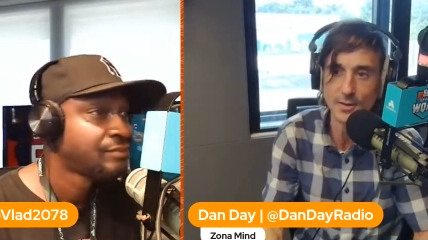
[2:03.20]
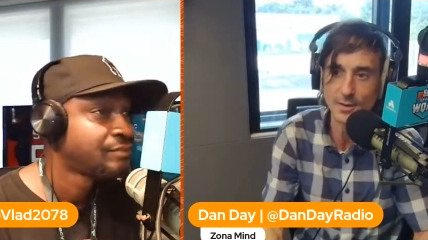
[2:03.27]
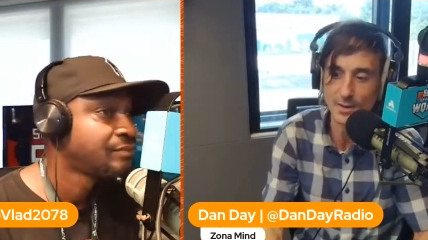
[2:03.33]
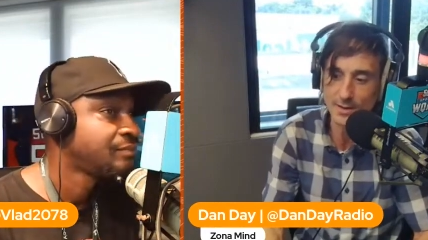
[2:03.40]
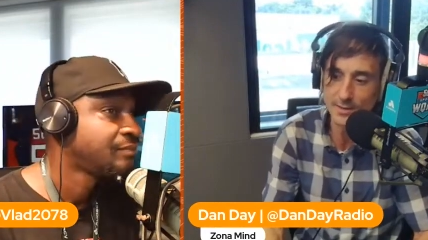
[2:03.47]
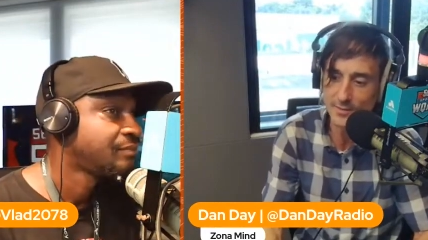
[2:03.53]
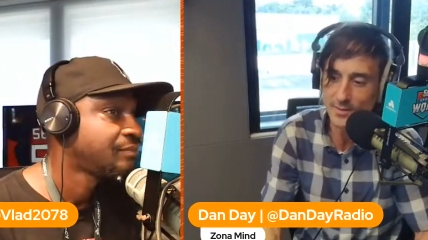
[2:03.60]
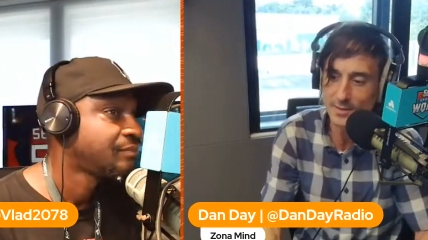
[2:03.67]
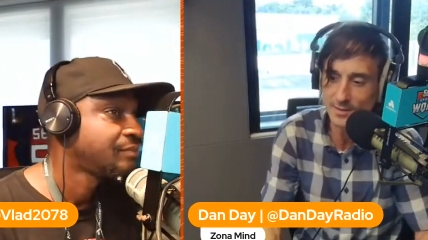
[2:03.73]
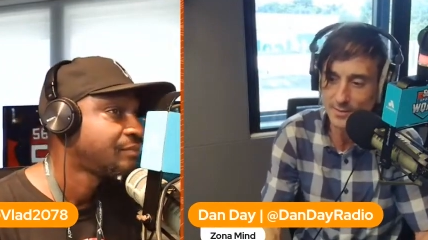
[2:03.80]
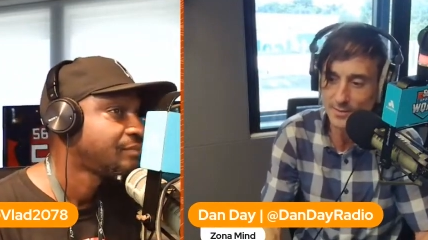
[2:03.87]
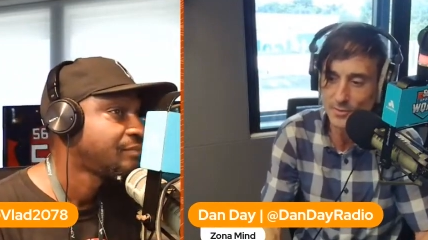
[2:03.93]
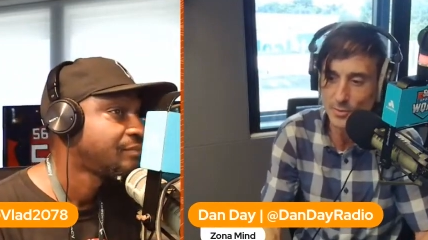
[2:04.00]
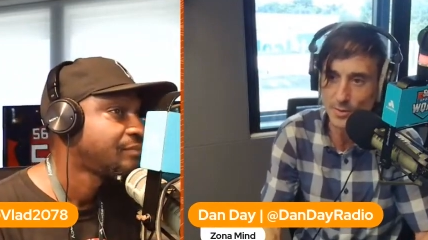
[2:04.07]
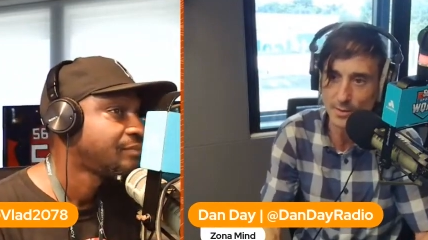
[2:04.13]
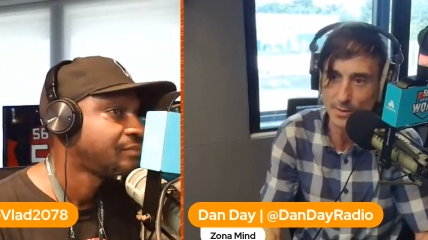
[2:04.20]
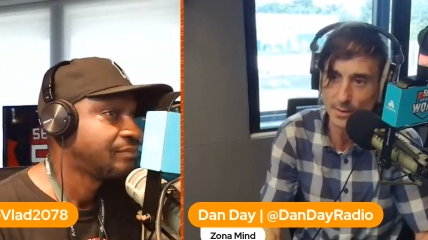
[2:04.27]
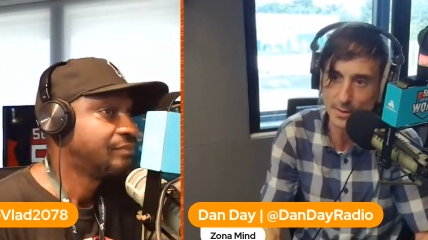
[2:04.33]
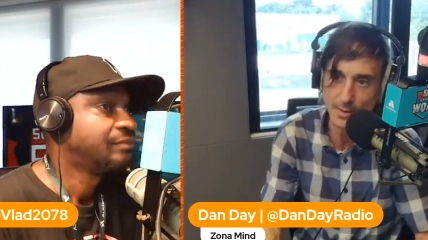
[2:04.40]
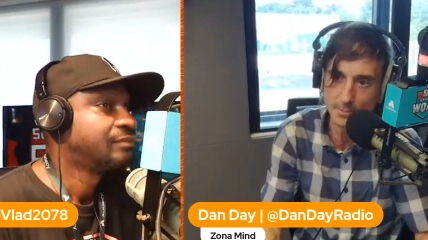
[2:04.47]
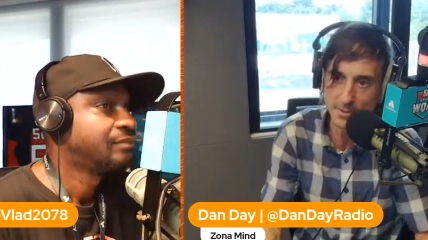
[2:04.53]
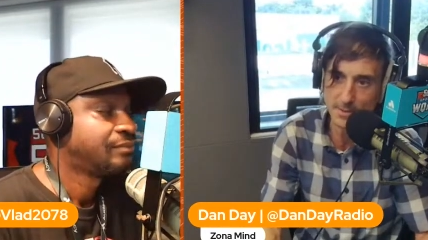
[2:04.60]
Speaker 1: and let's, let's do it.
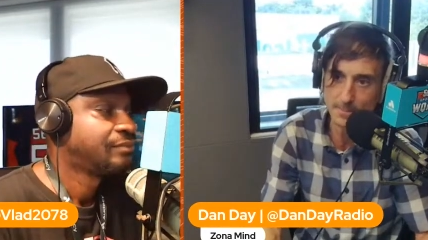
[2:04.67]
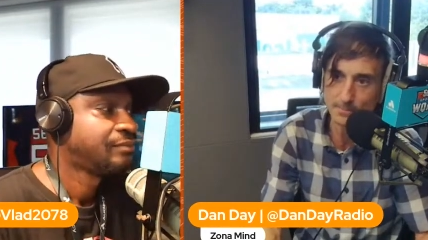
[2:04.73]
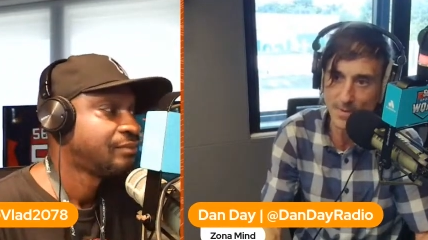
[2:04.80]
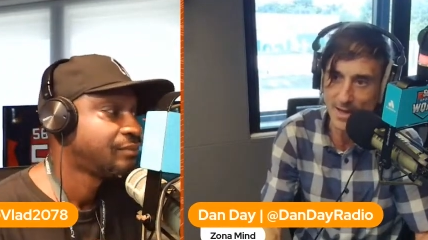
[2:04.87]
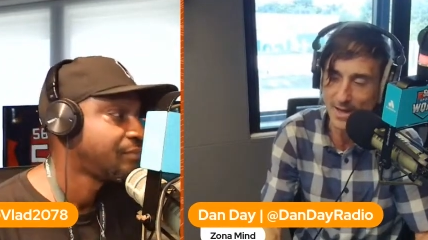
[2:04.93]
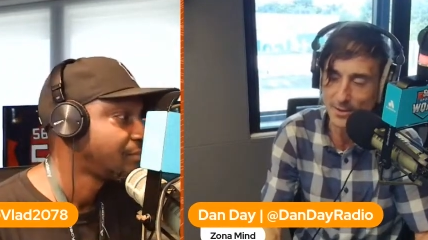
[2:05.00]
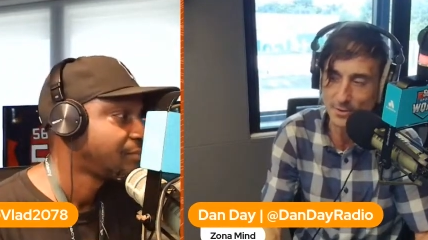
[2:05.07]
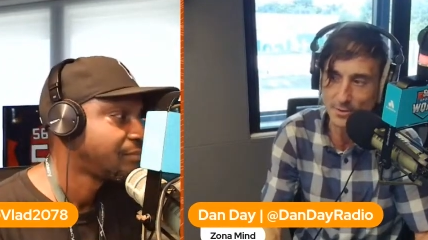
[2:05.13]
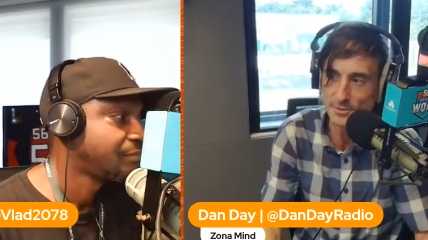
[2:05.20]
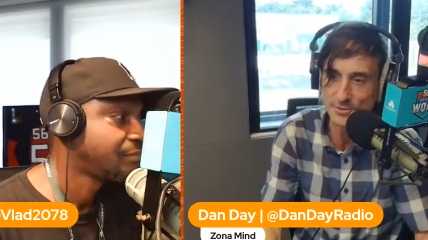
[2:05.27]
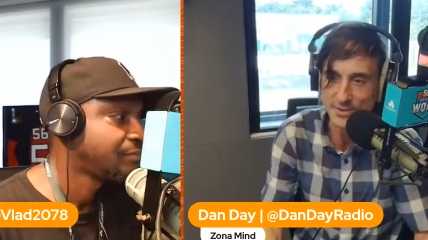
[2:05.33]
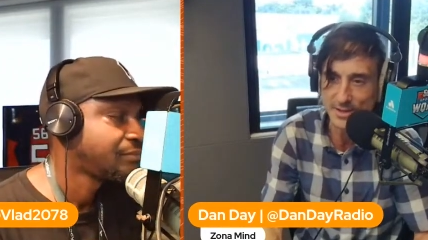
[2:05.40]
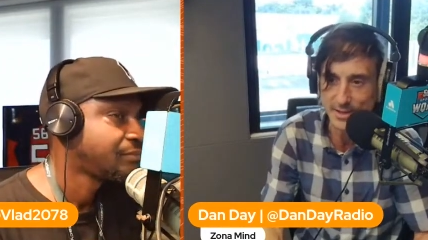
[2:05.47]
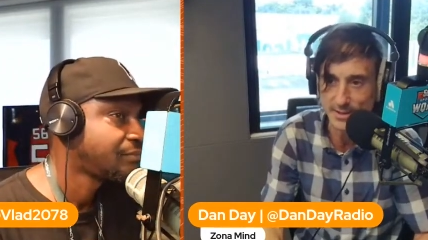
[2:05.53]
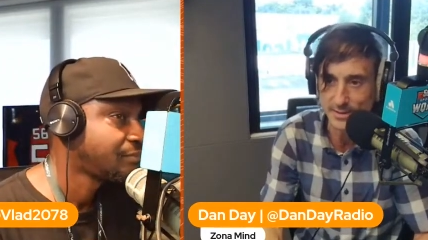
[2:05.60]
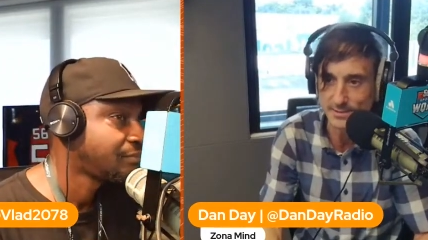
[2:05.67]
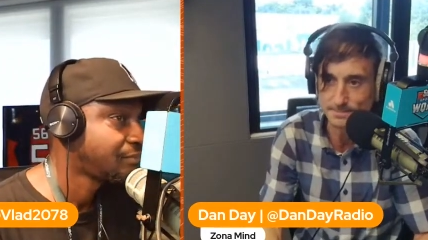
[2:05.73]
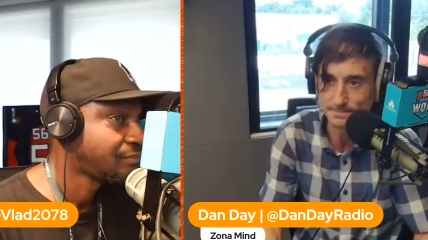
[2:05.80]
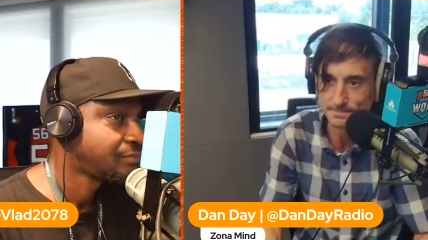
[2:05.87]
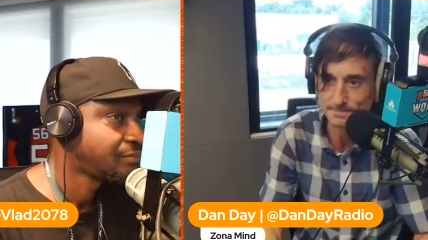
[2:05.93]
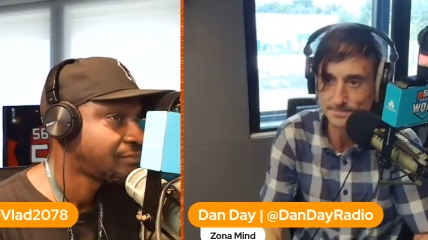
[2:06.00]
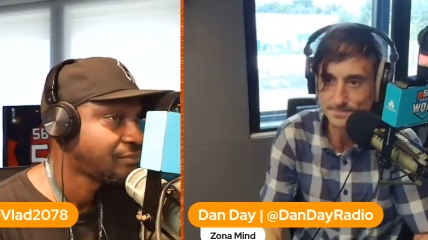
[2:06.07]
Like, I mean, I don't understand it.
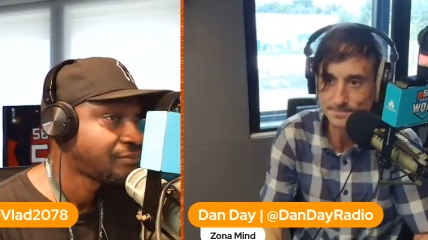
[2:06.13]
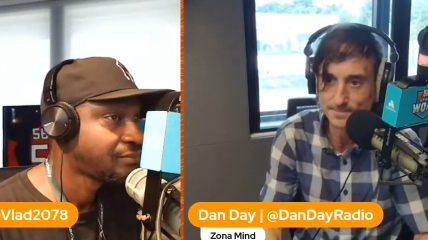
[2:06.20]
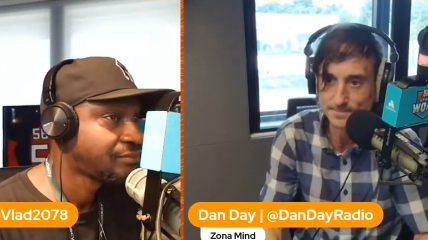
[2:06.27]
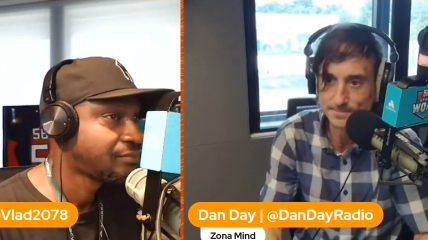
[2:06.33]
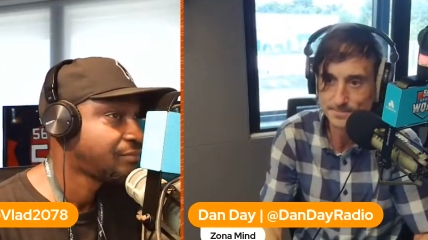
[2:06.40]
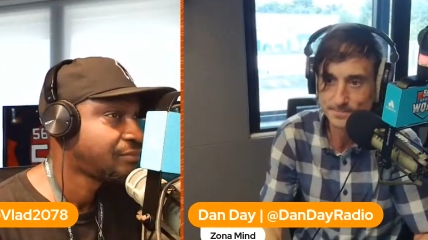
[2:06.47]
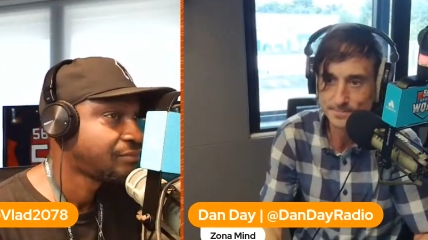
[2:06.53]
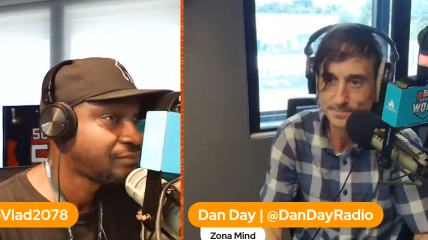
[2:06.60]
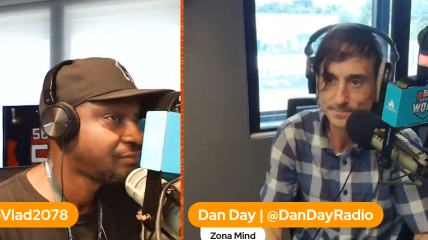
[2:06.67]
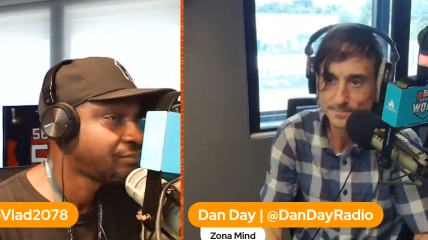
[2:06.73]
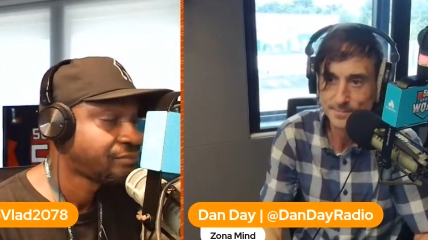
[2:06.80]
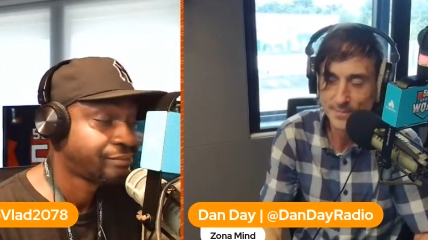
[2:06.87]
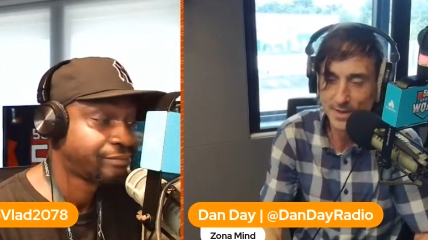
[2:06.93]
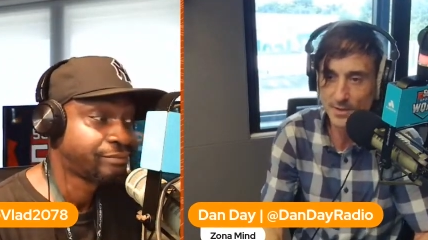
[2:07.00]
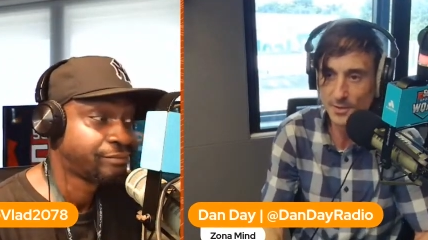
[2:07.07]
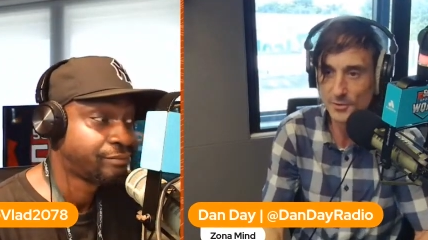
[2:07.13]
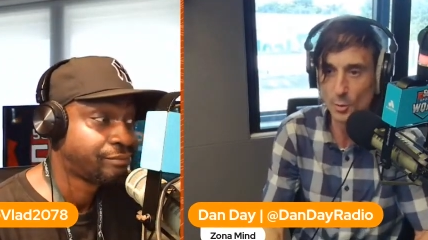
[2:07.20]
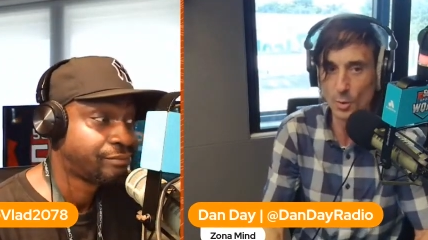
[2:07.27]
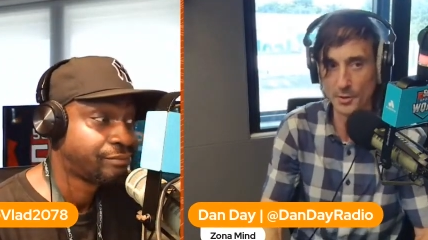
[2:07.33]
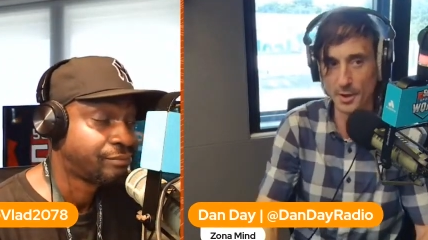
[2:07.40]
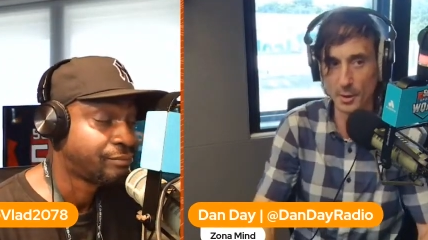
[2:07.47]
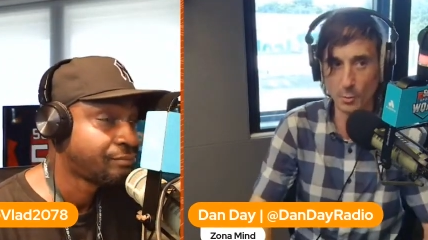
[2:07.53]
And they say,
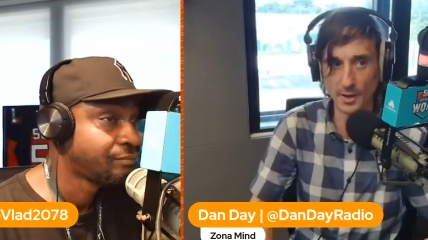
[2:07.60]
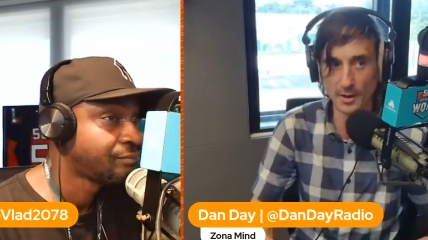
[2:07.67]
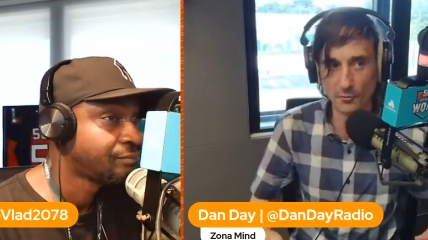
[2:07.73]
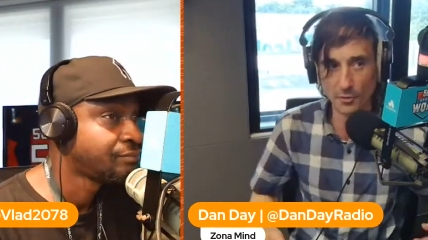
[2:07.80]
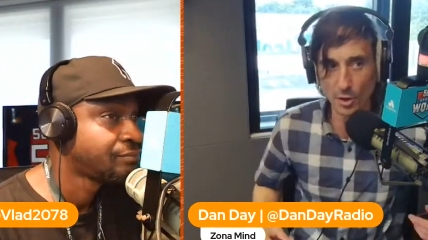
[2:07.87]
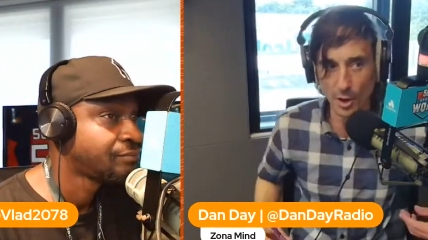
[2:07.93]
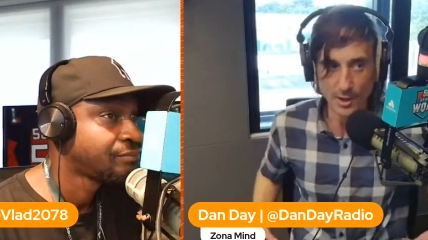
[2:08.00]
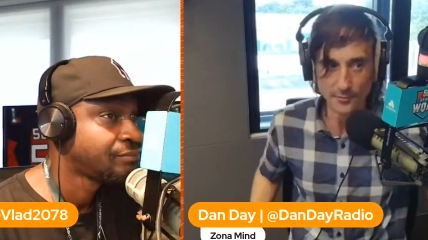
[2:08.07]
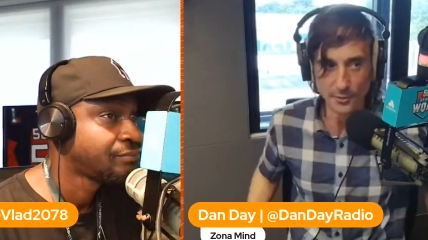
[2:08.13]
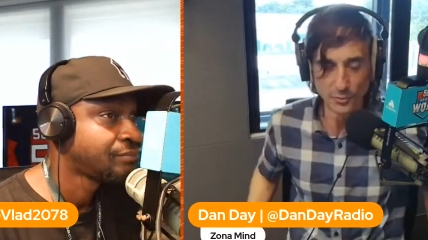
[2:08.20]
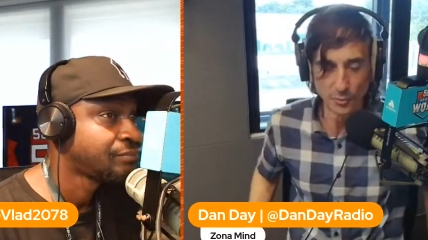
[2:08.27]
well, they would never call it if